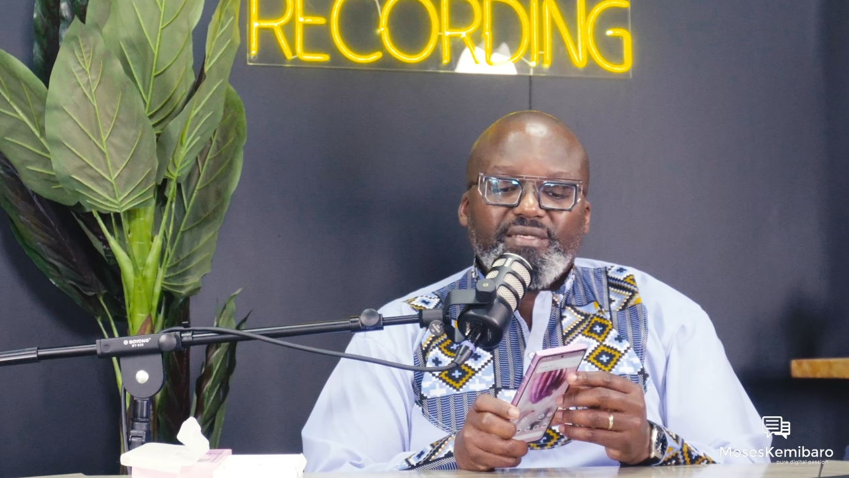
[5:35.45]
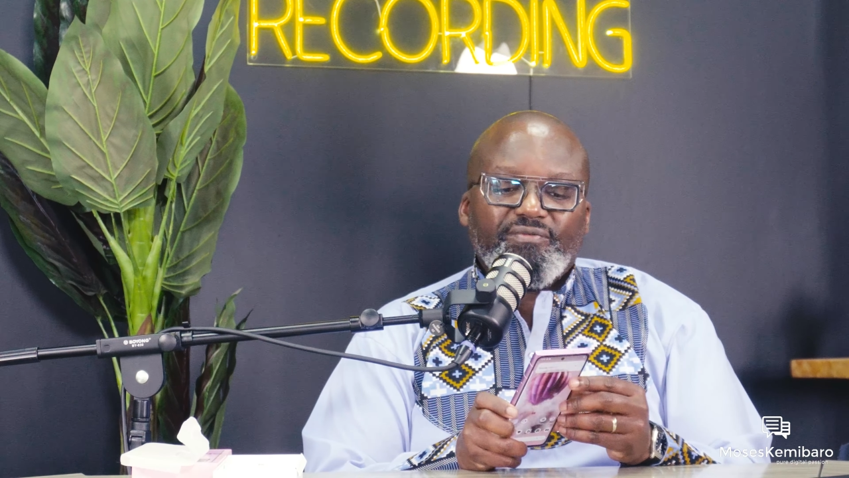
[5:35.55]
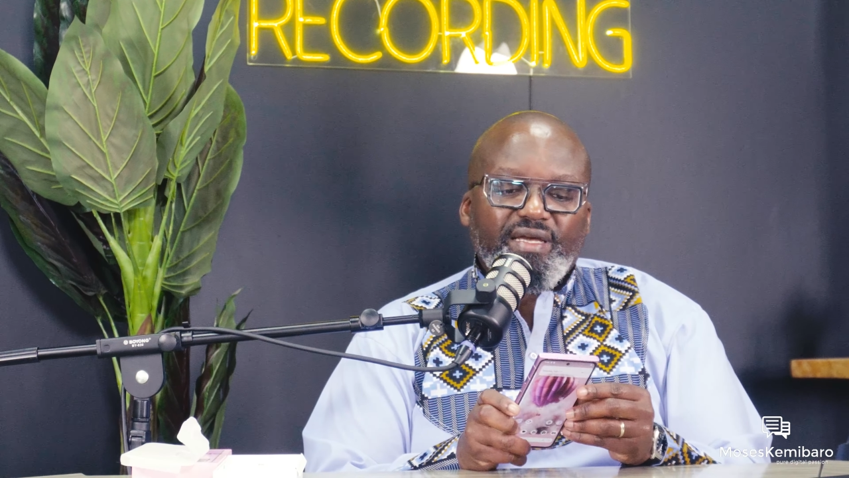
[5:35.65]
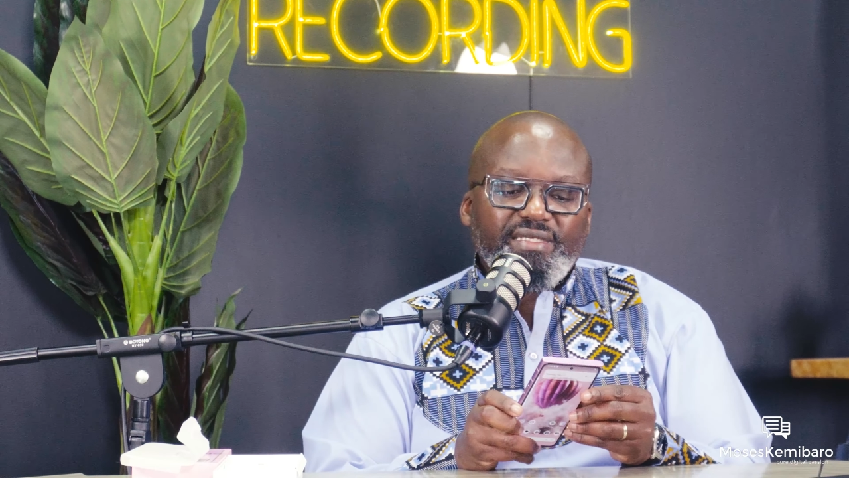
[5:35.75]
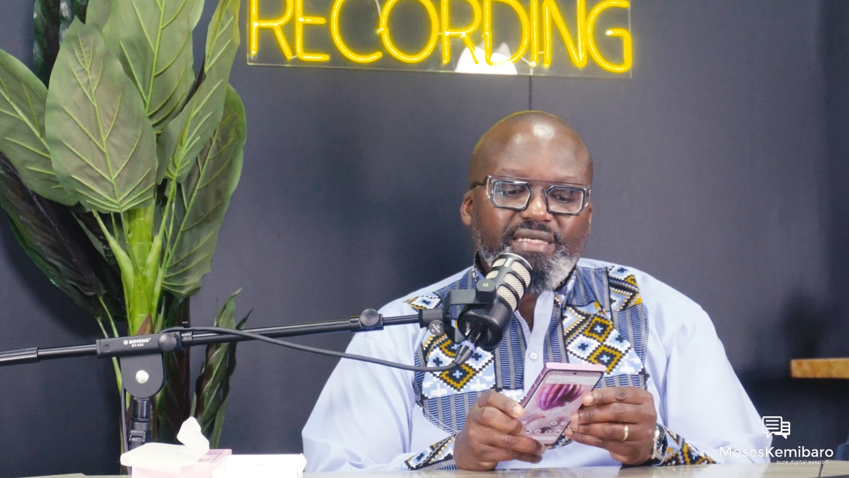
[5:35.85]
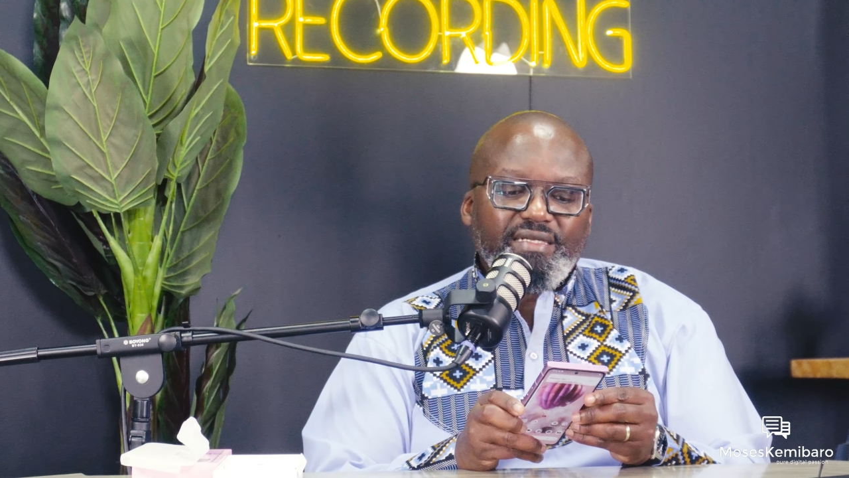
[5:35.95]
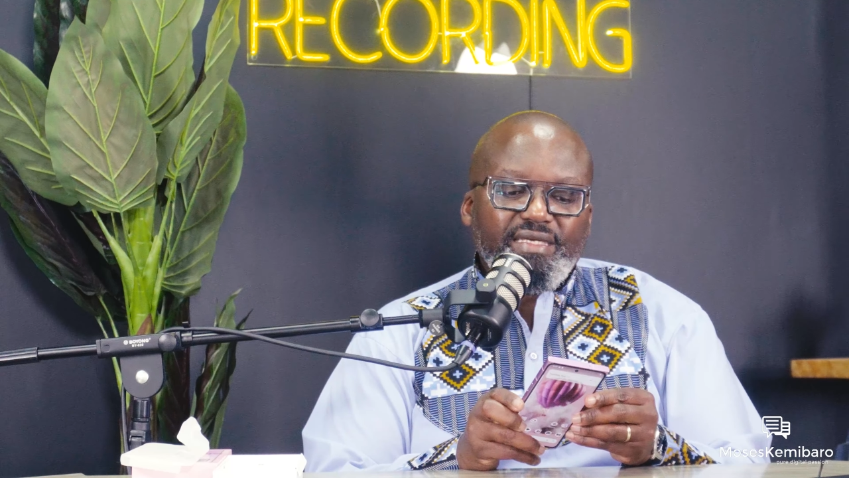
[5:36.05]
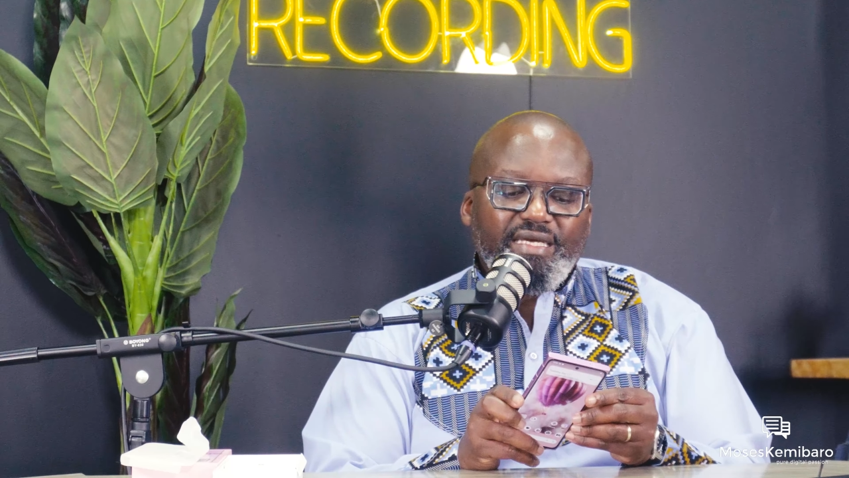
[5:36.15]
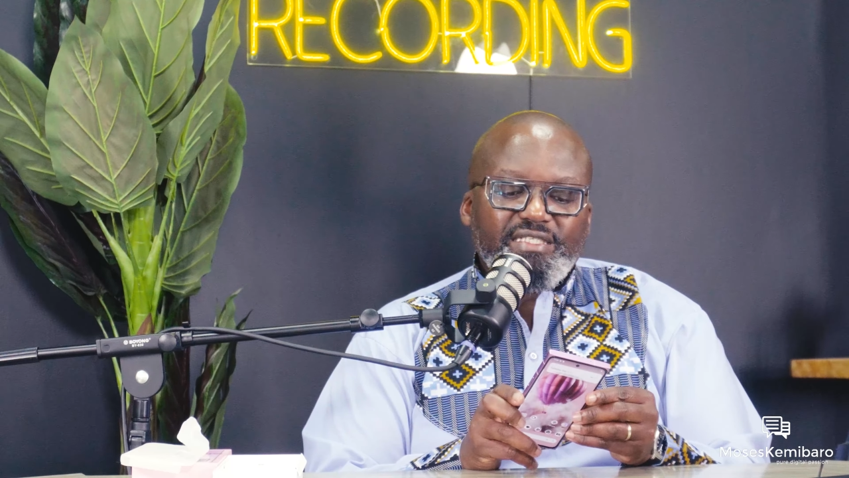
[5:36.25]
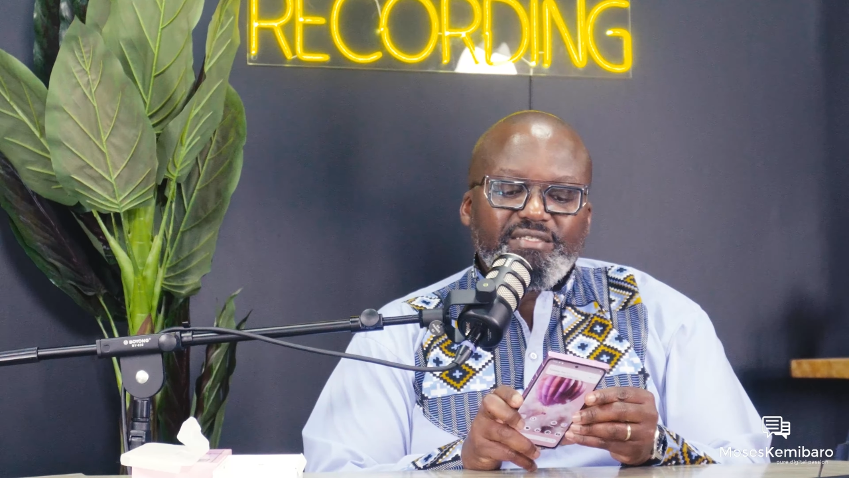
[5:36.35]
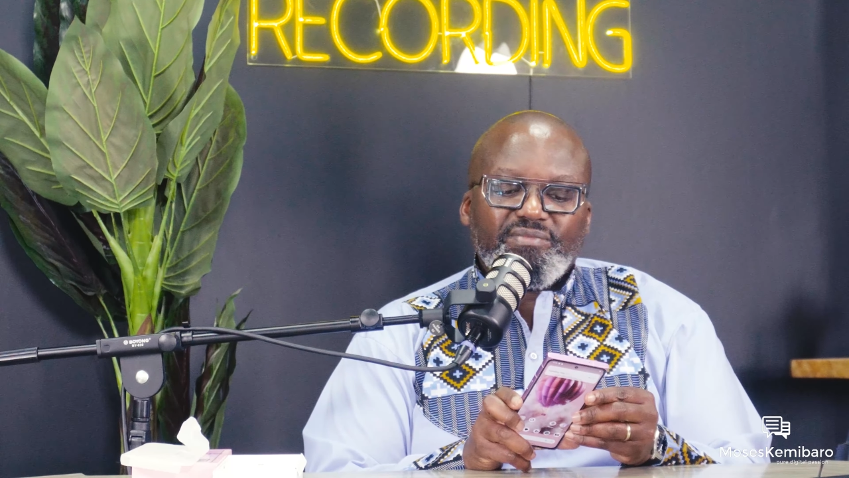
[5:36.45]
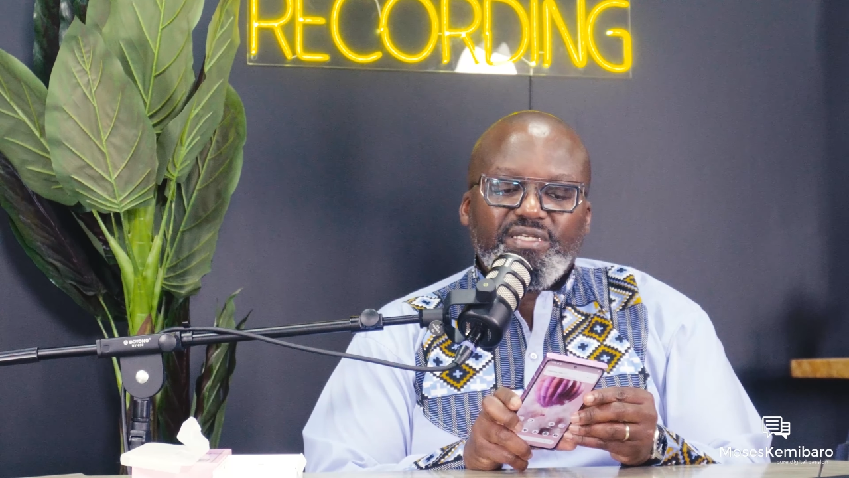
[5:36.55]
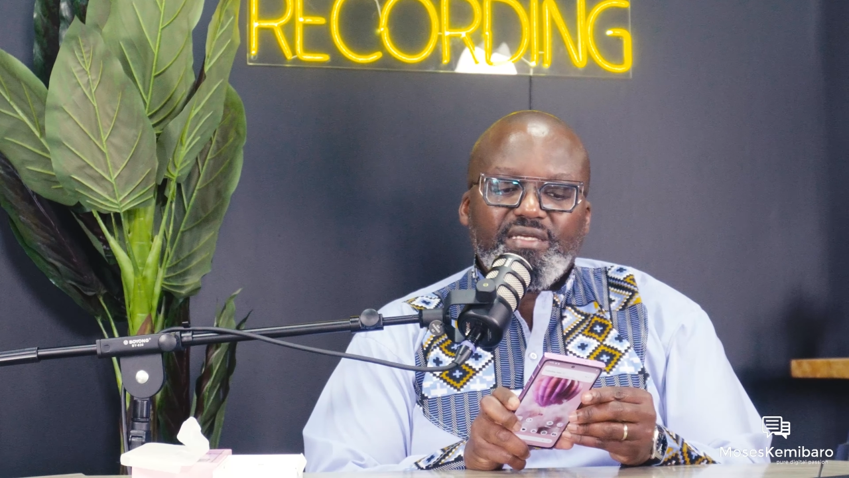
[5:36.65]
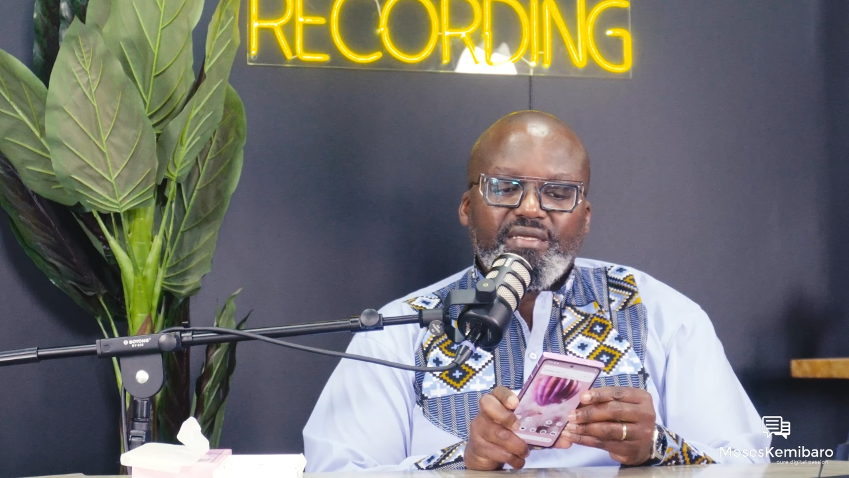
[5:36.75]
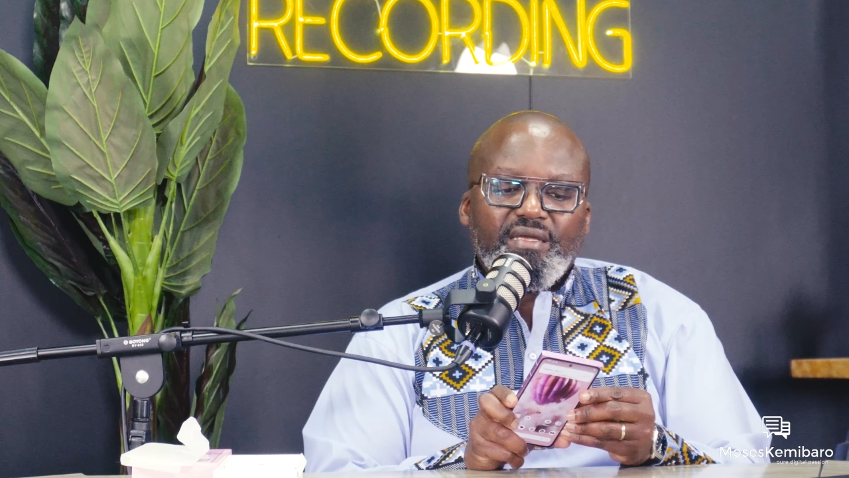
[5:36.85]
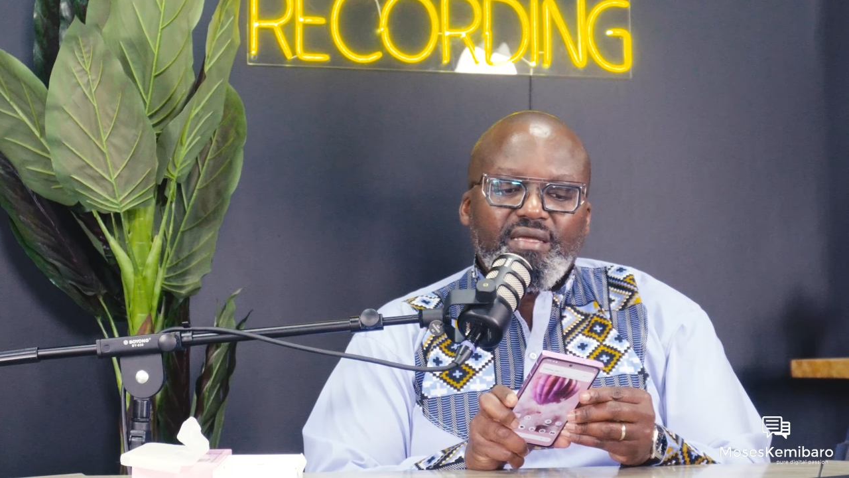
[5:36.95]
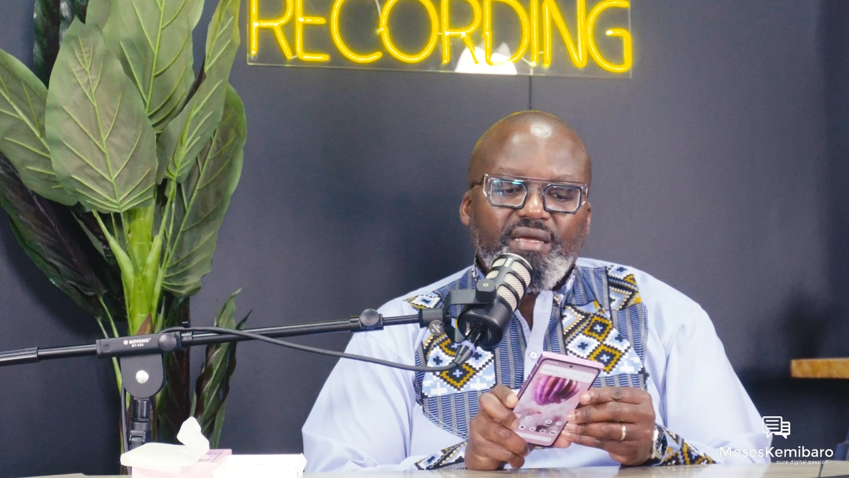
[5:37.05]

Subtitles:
device. And I think HMD,